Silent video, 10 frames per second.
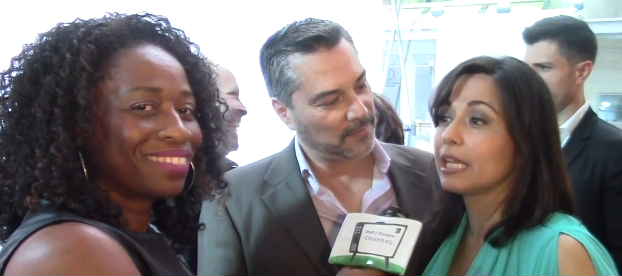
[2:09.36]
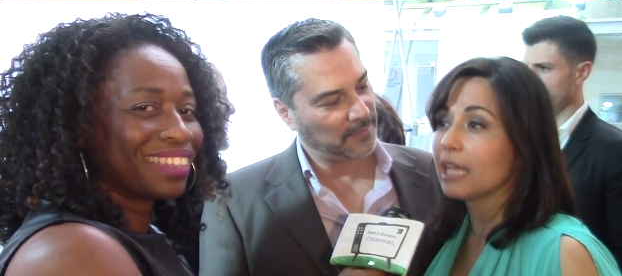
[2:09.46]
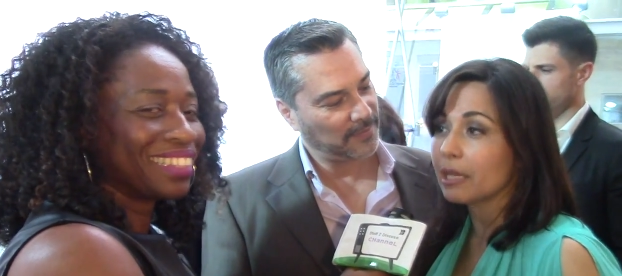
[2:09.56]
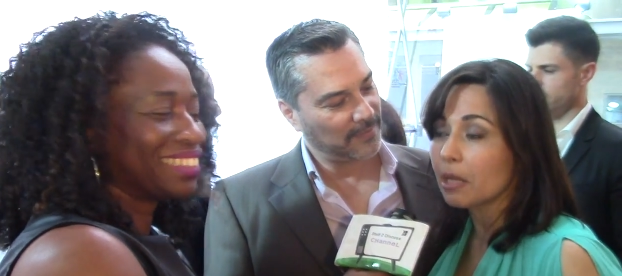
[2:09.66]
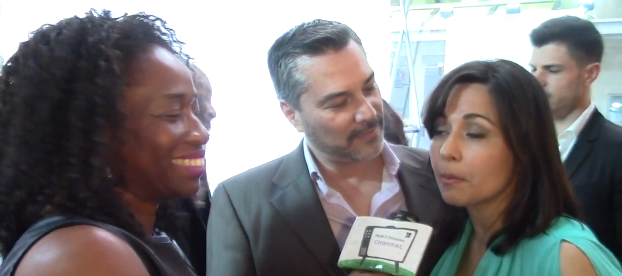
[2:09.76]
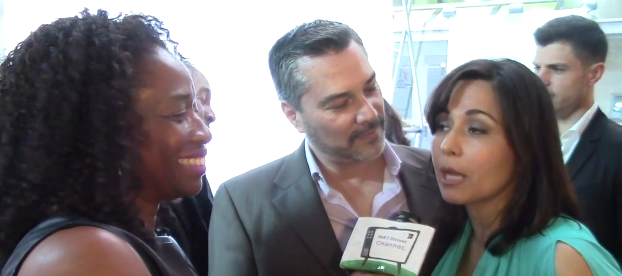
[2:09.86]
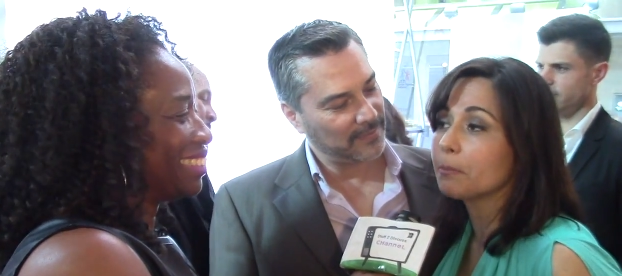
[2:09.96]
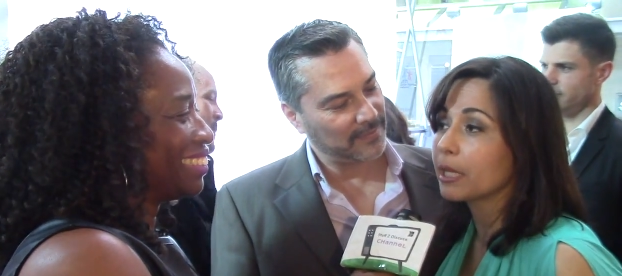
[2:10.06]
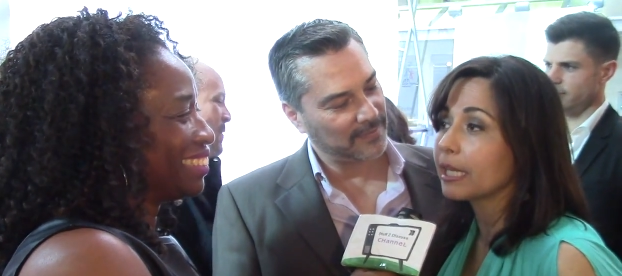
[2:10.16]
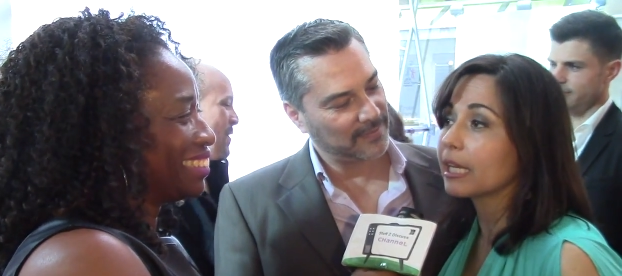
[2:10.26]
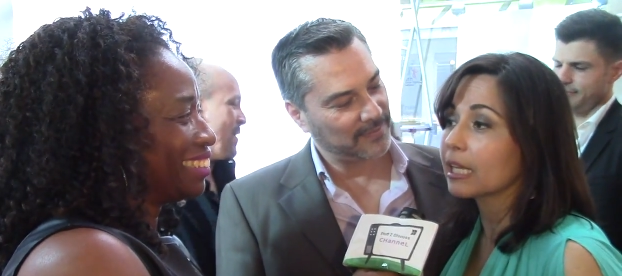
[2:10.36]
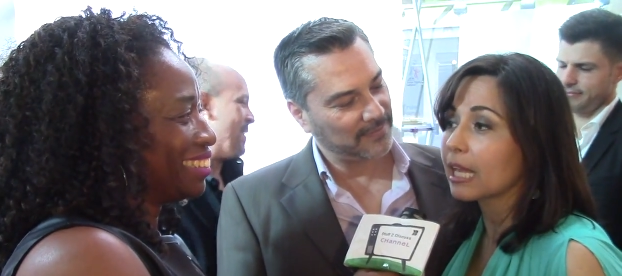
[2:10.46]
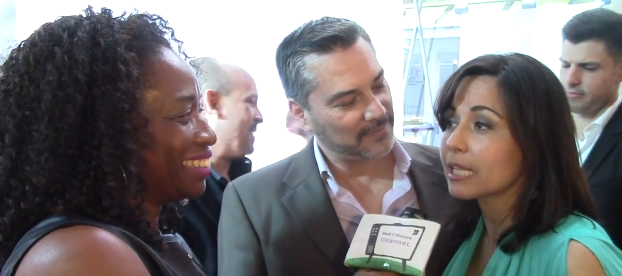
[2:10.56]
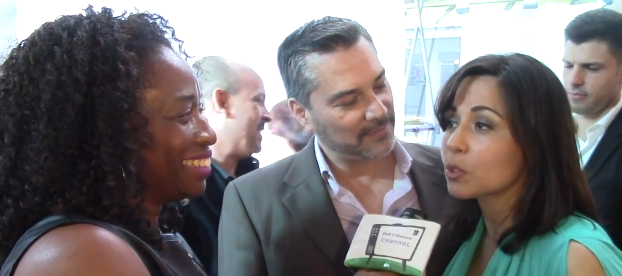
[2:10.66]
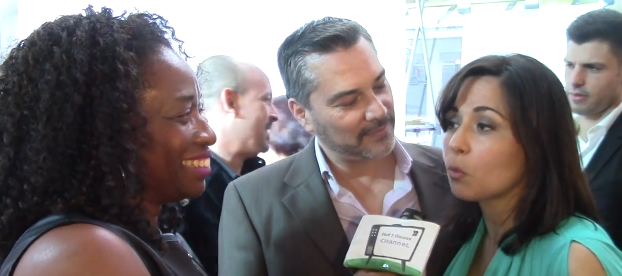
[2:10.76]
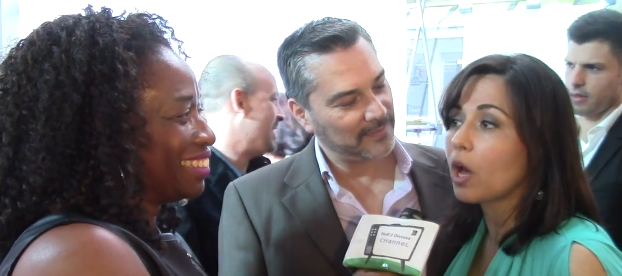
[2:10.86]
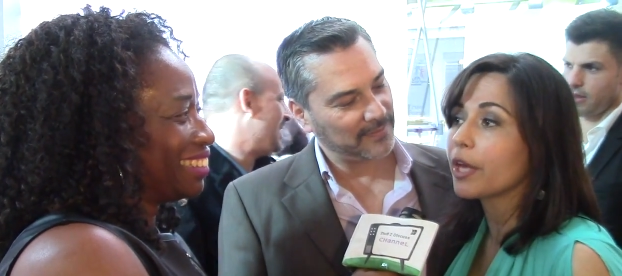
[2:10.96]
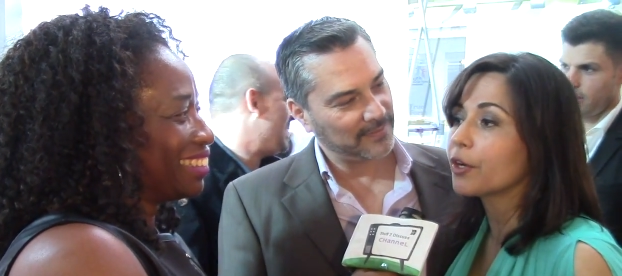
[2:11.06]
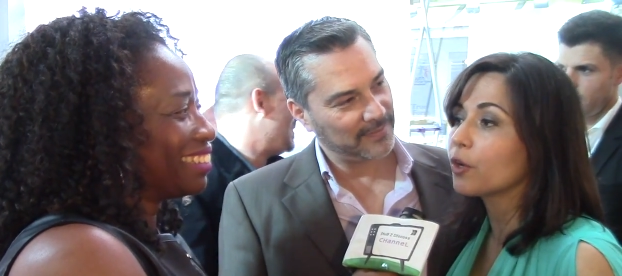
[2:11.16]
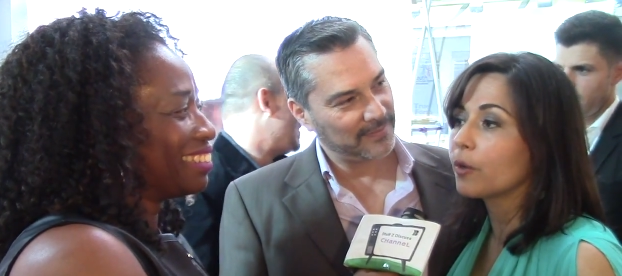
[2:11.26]
Speaker 1: I'm gonna get a glass of
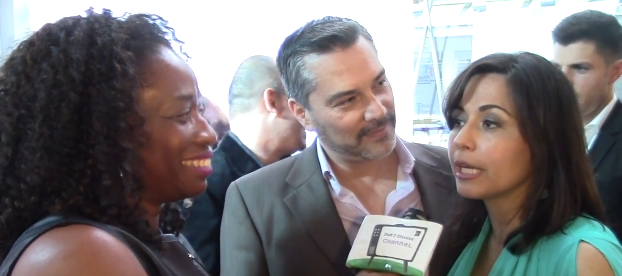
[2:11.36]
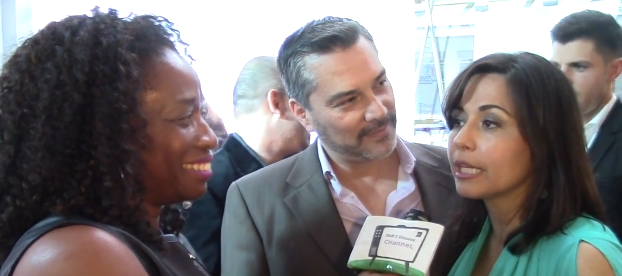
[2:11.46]
water or